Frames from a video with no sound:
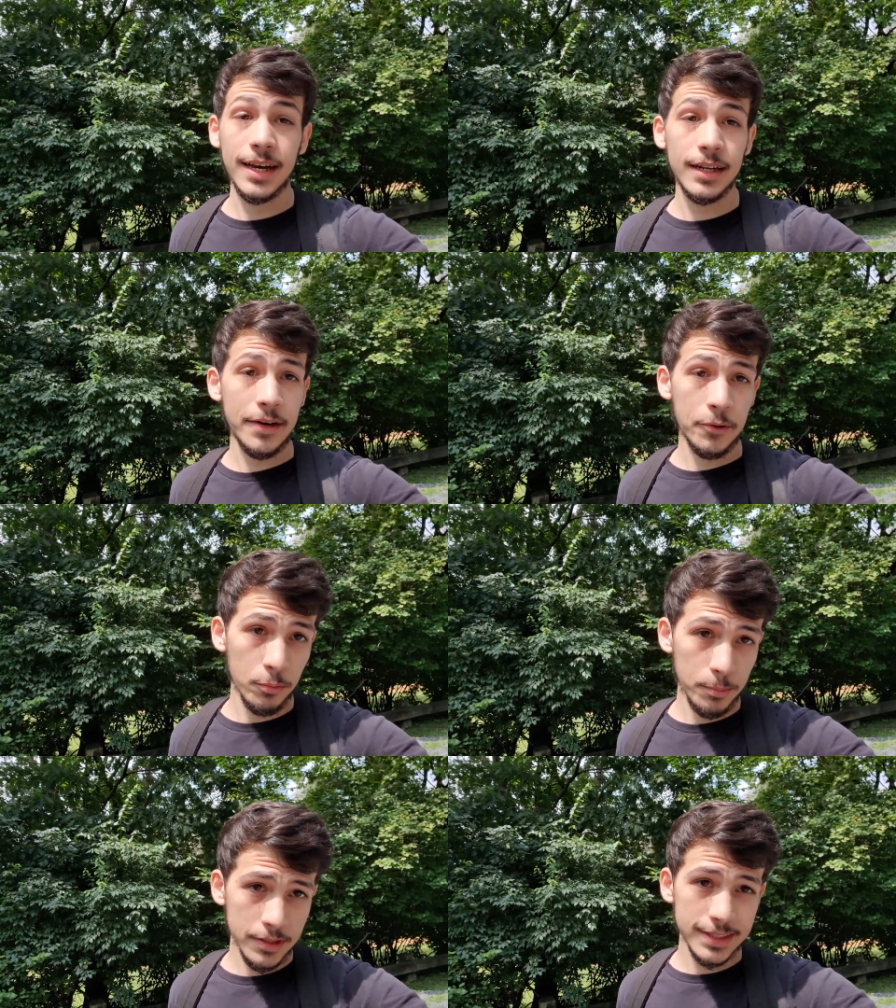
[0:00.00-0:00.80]
a lot of old
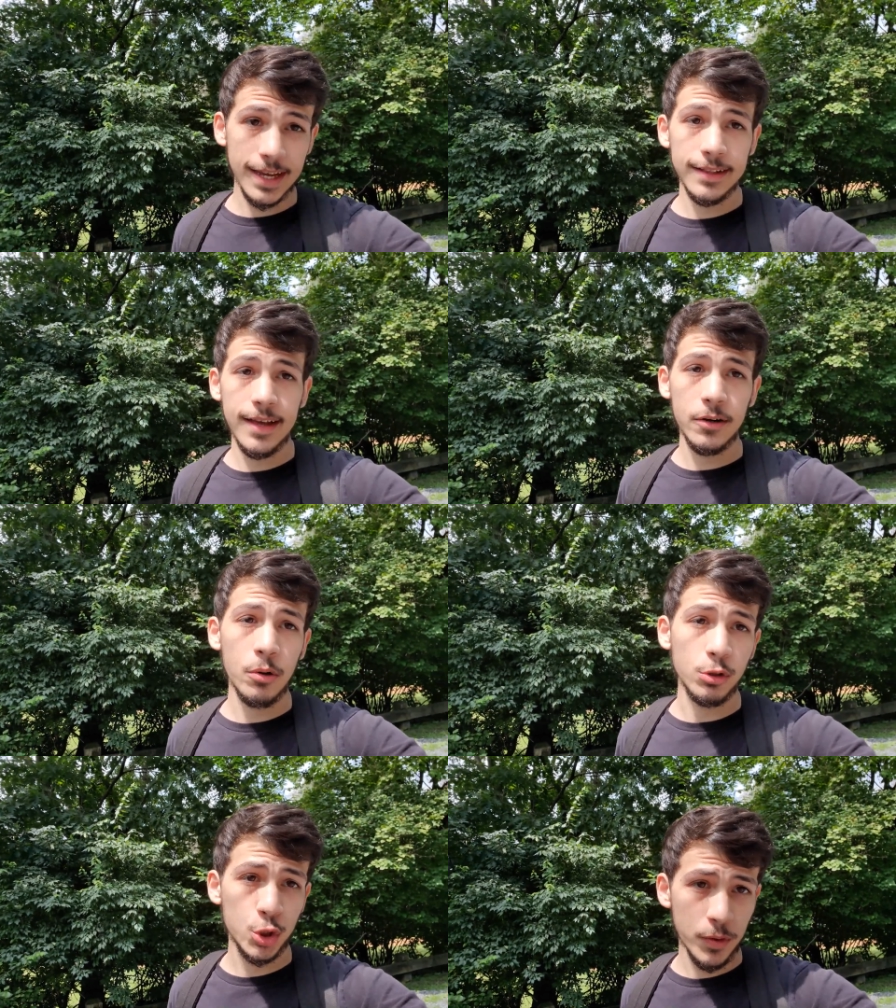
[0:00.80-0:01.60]
buildings, got a lot of
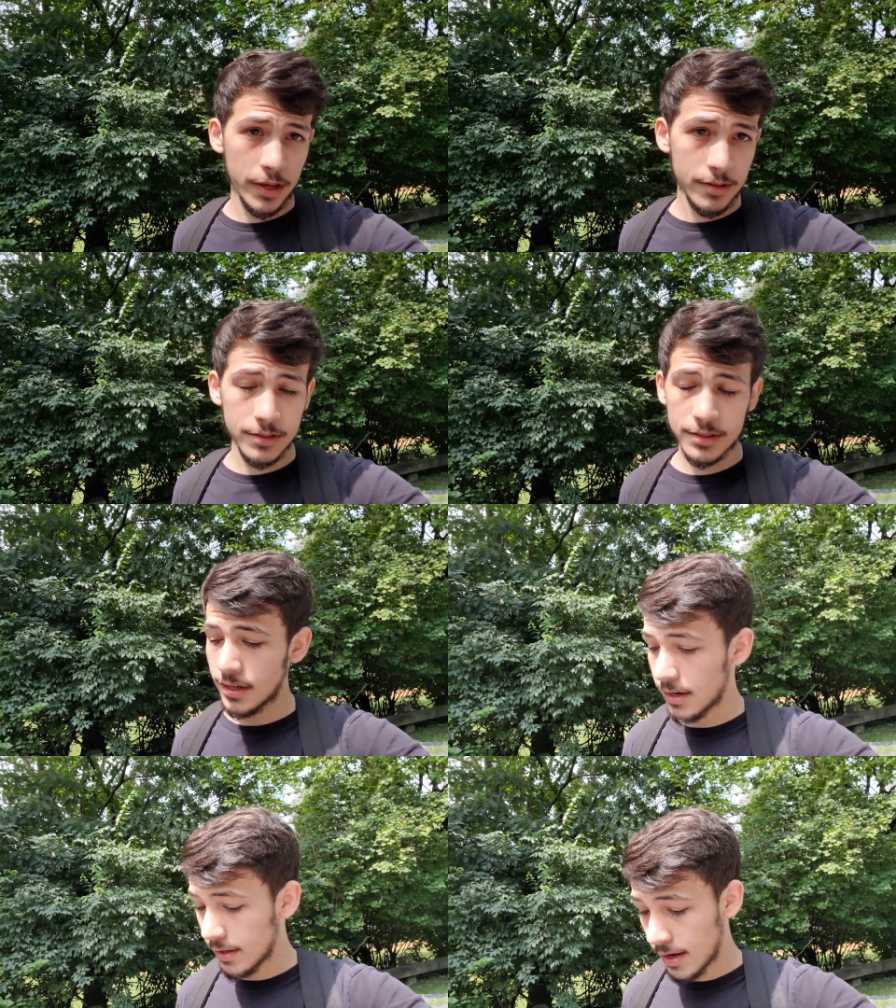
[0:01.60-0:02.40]
old trails,
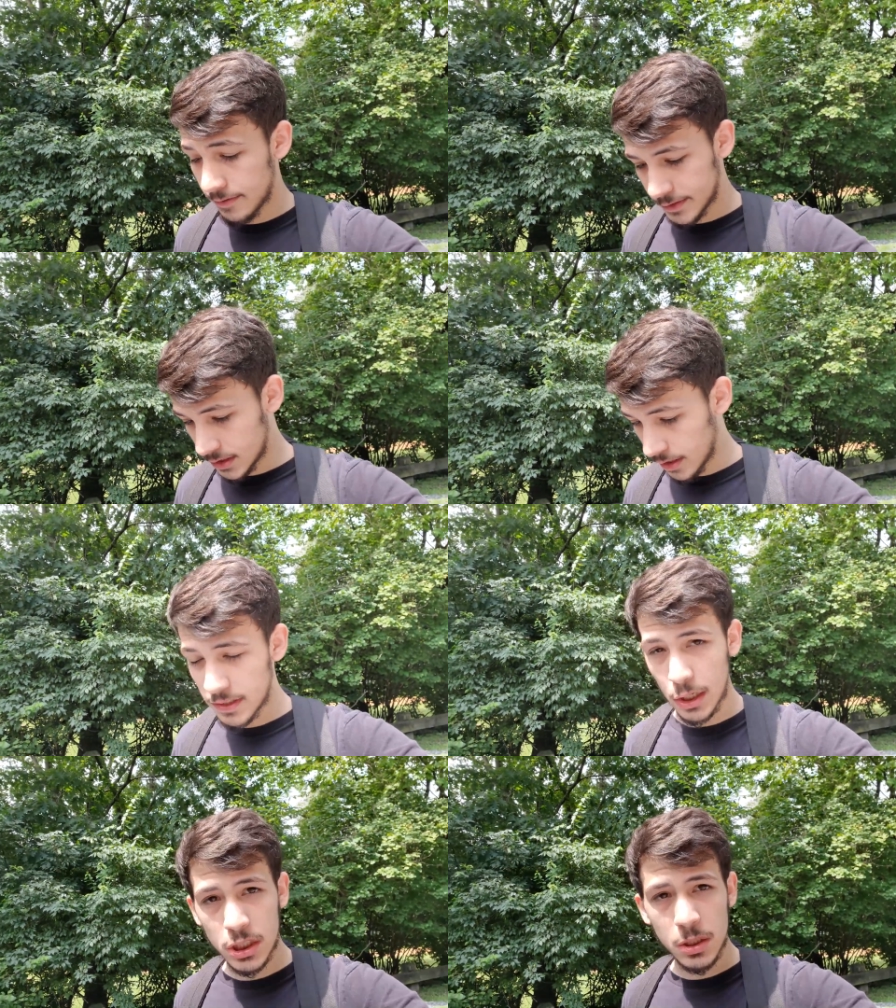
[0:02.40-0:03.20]
got a lot of stuff
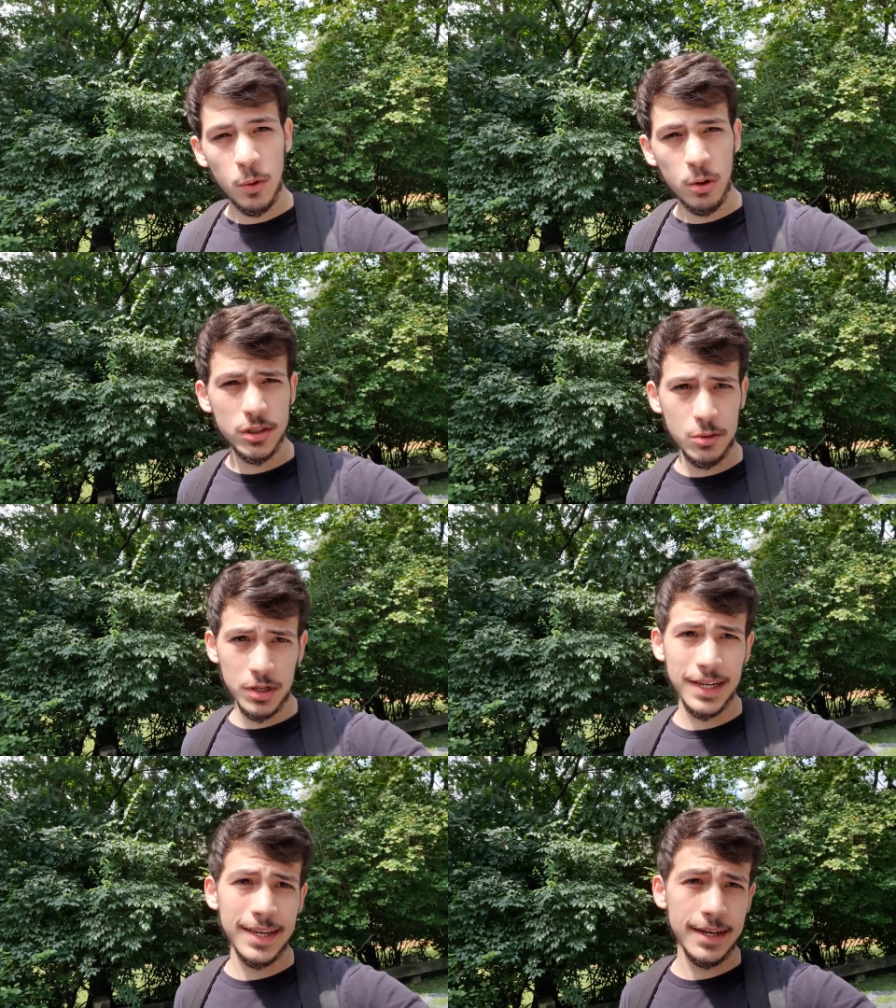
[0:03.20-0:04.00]
to explore. So we're
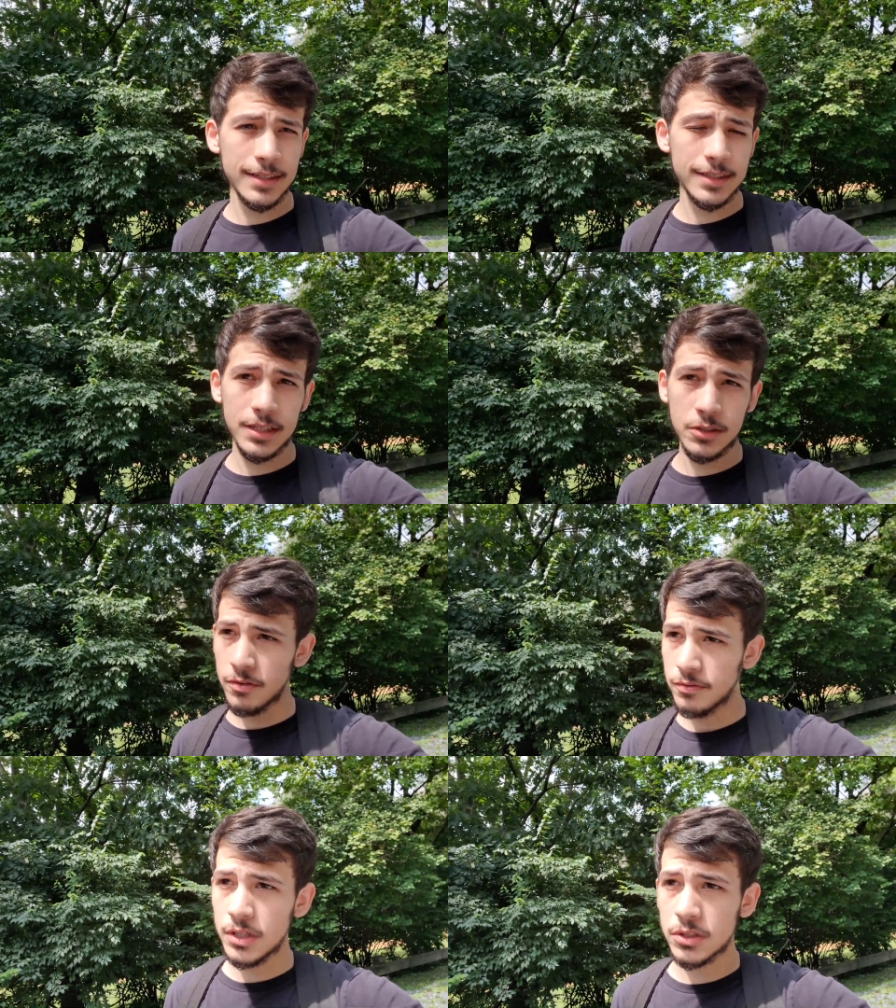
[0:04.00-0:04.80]
going to get into this.
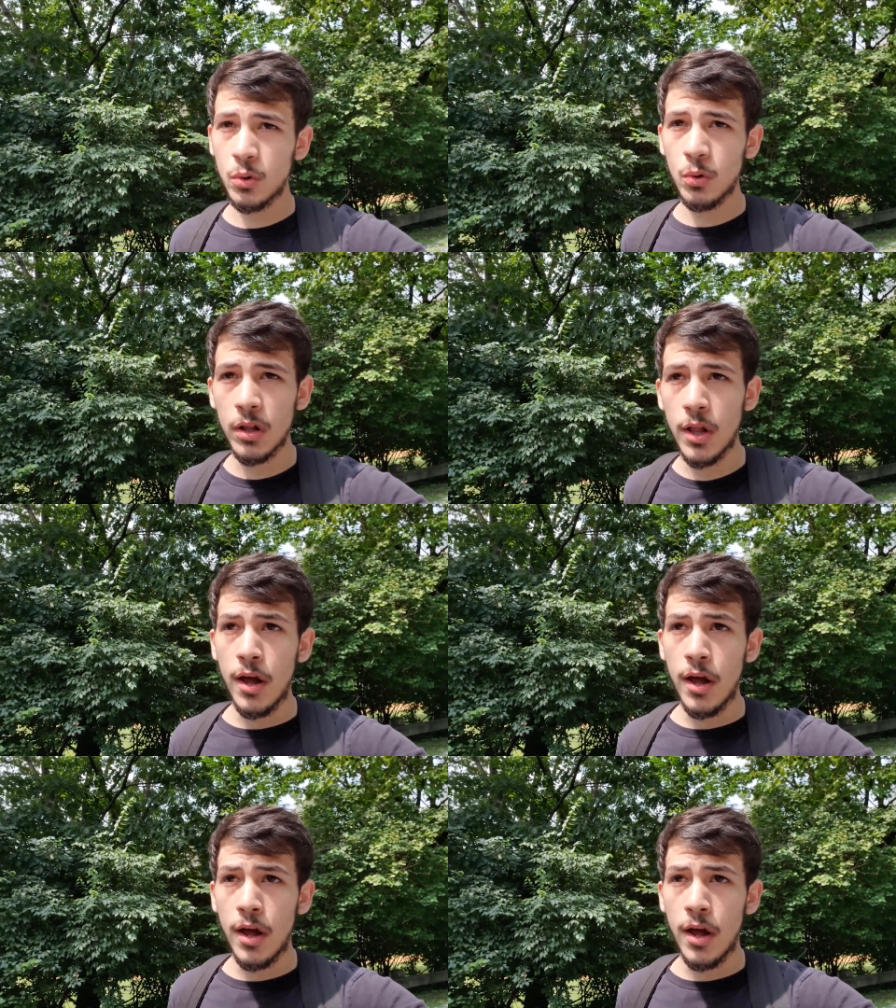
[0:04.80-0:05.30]
Hopefully it's cool.